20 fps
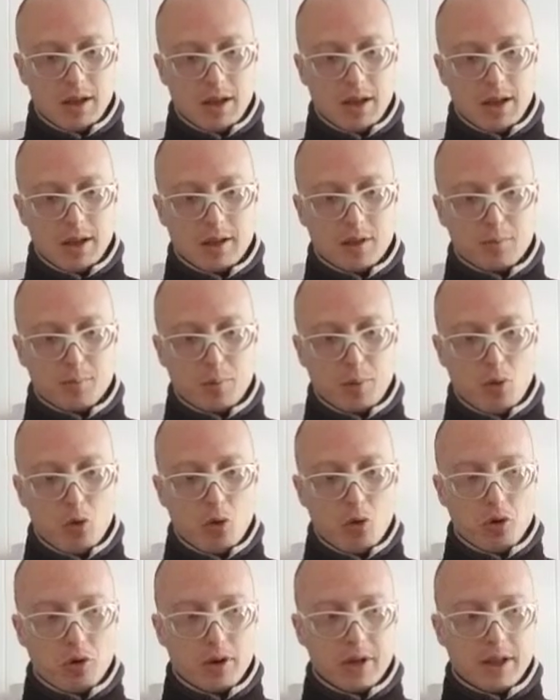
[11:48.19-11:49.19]
An
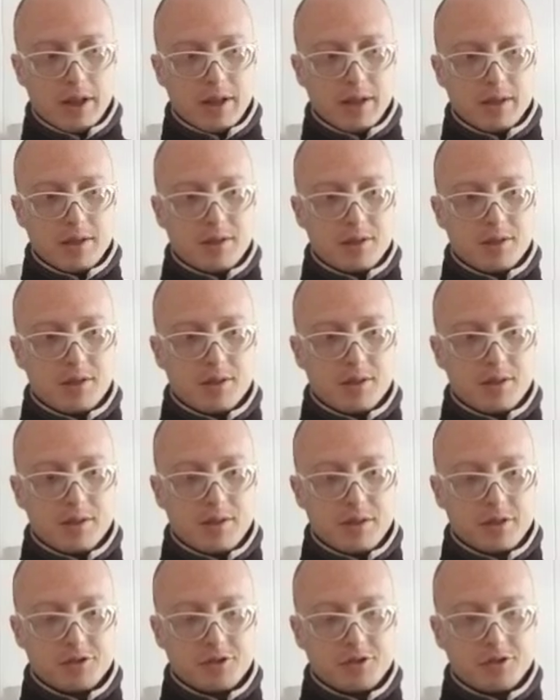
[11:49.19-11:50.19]
important
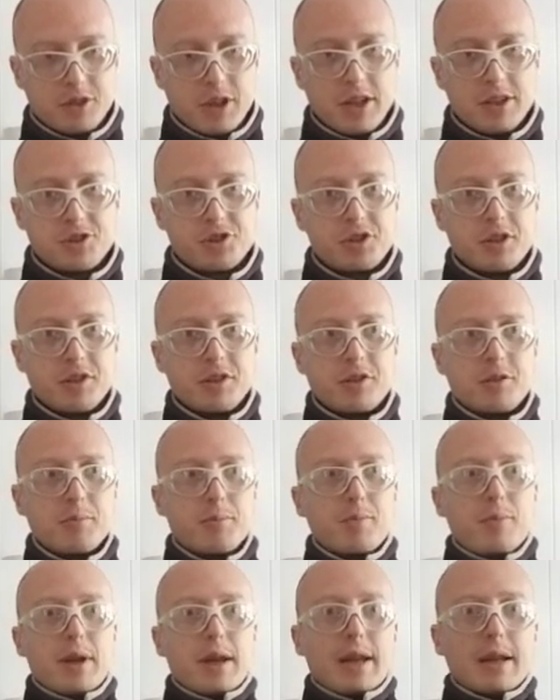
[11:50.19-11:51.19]
distinction to
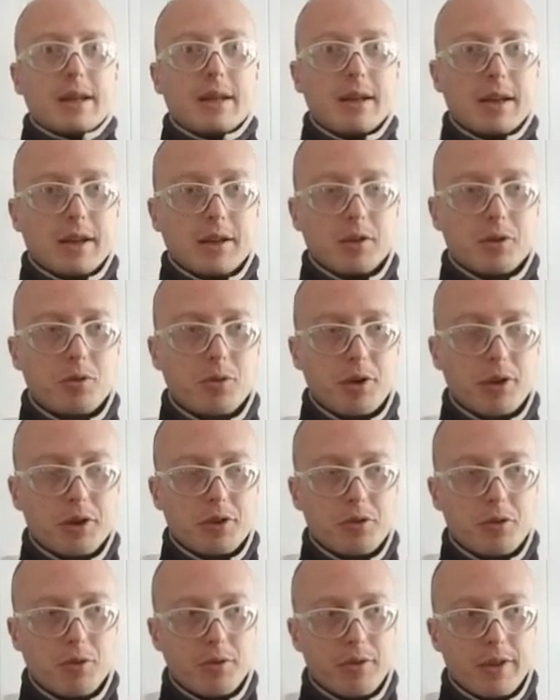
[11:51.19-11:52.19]
make in
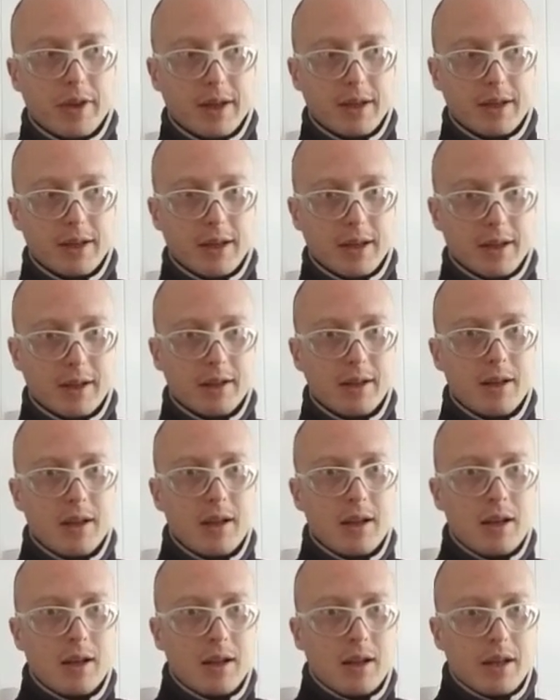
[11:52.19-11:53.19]
critical thinking
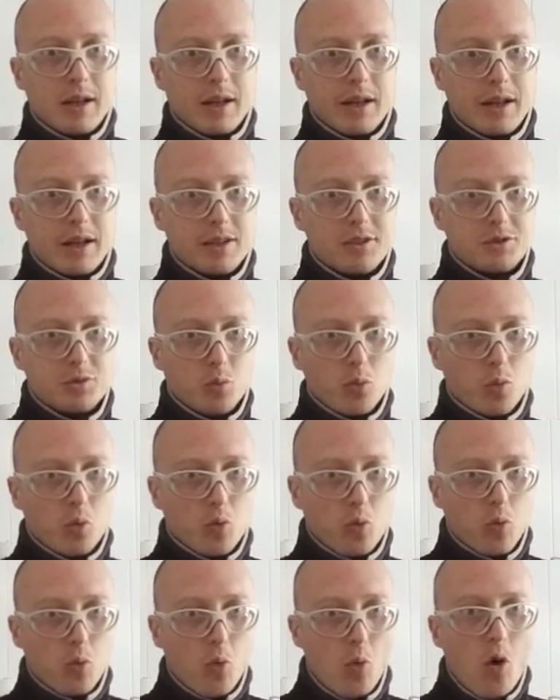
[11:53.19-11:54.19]
is
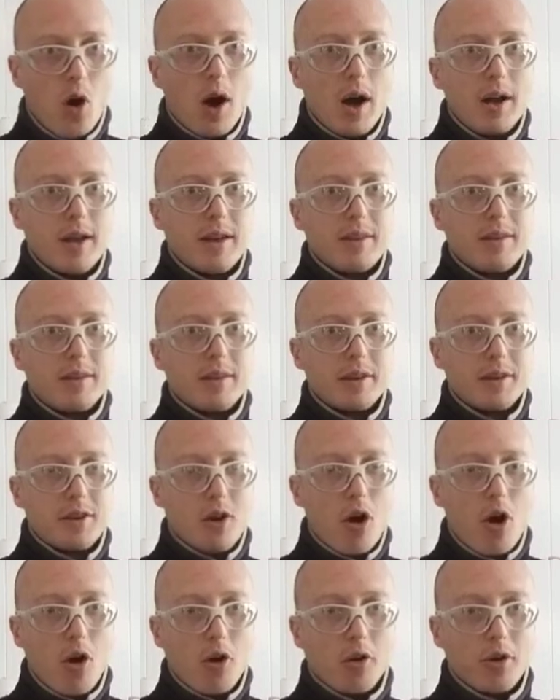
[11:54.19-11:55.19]
what the
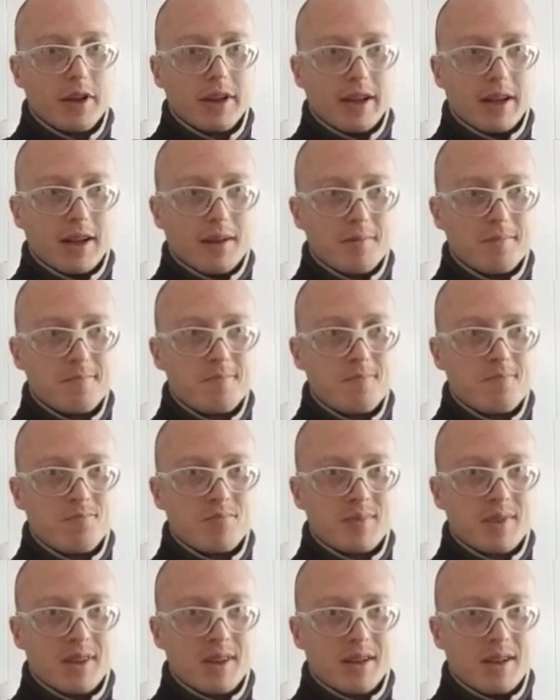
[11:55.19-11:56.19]
target
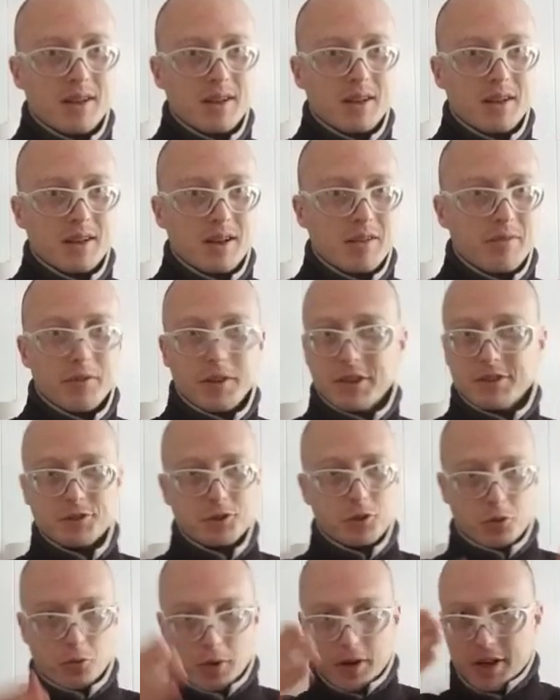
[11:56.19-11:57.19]
of these
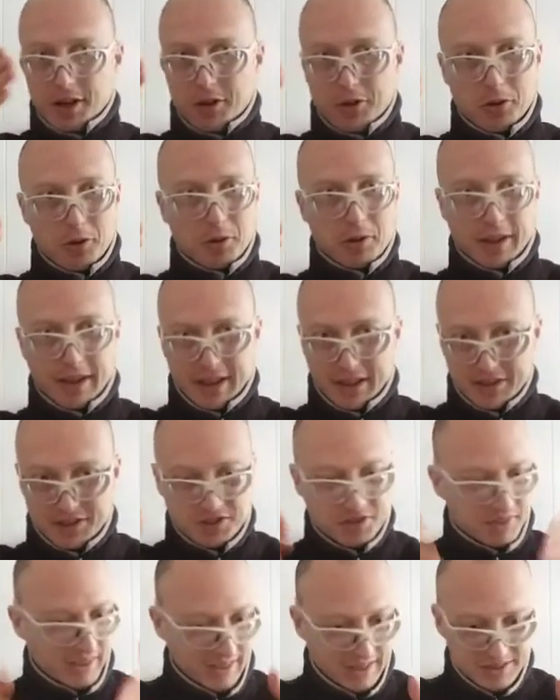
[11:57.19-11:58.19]
critical,
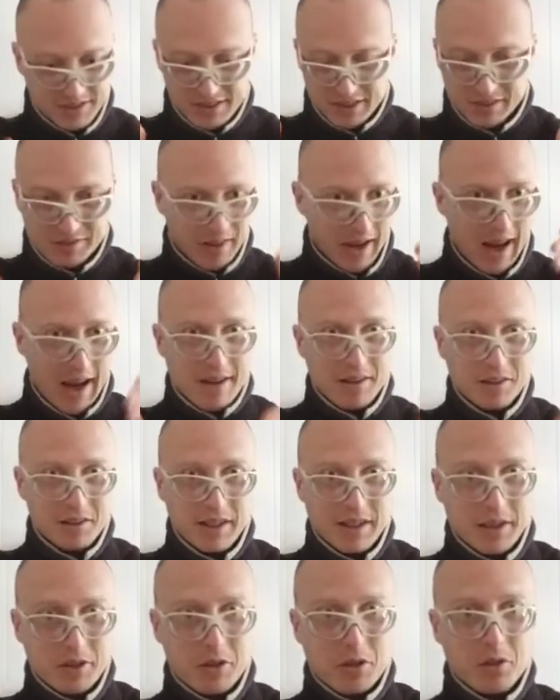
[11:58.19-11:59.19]
incisive,
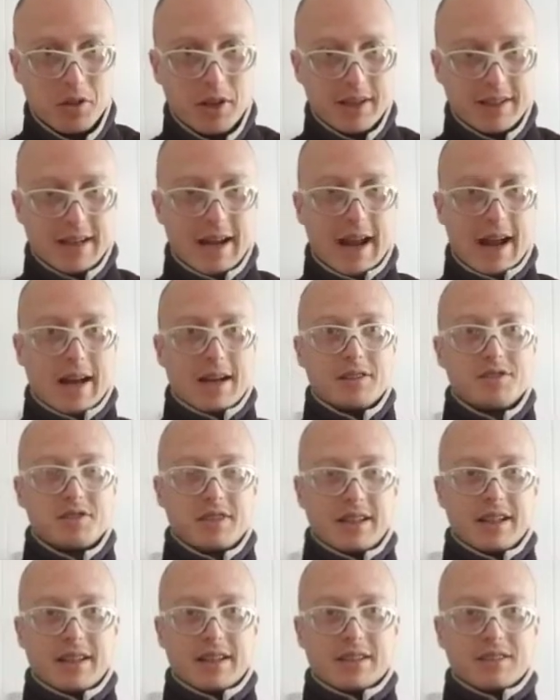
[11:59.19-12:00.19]
analytical attacks
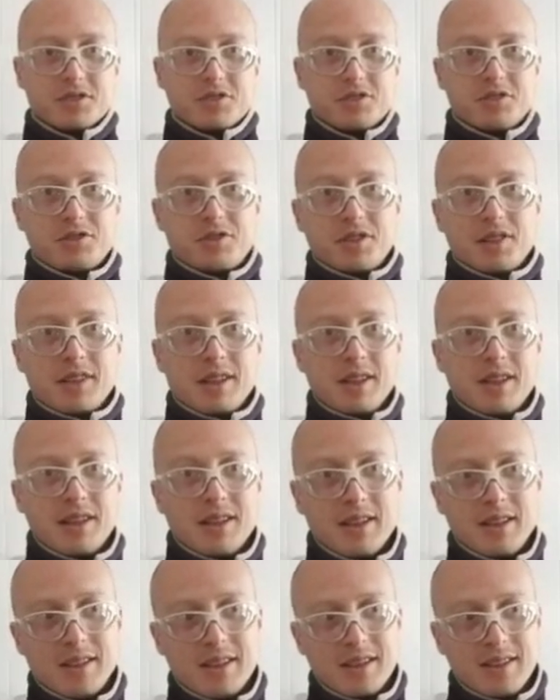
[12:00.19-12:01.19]
is.
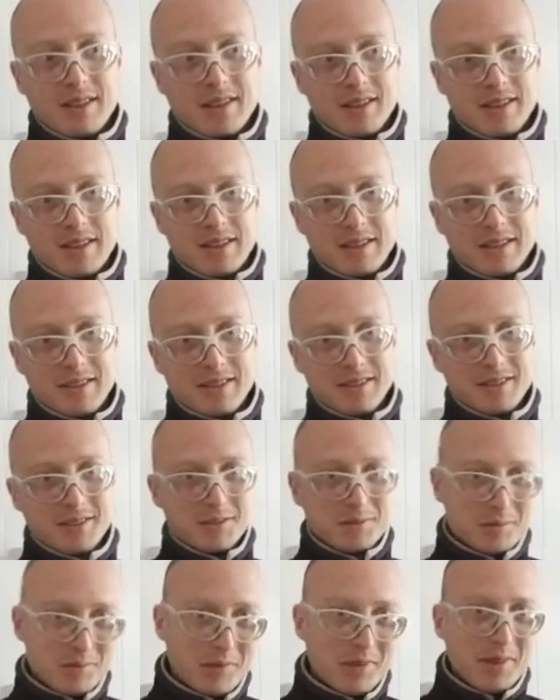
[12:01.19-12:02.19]

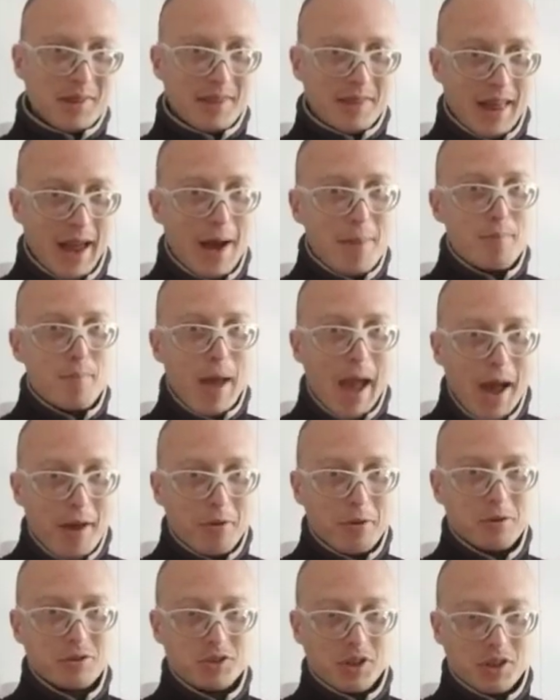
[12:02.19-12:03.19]
That
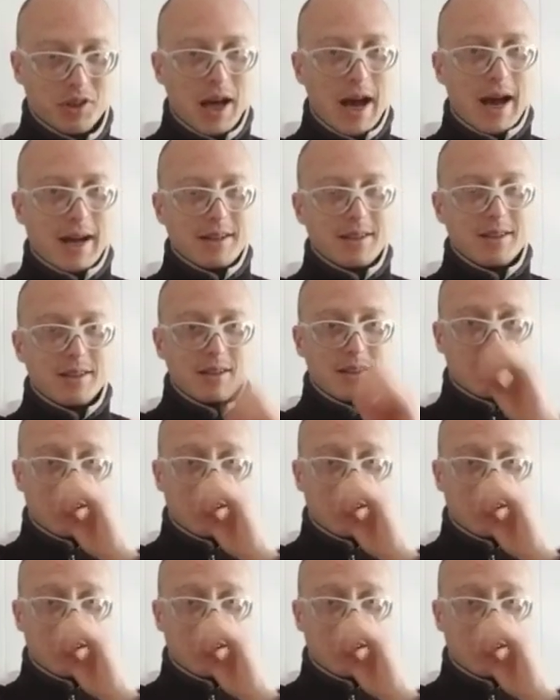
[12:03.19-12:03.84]
matters a lot.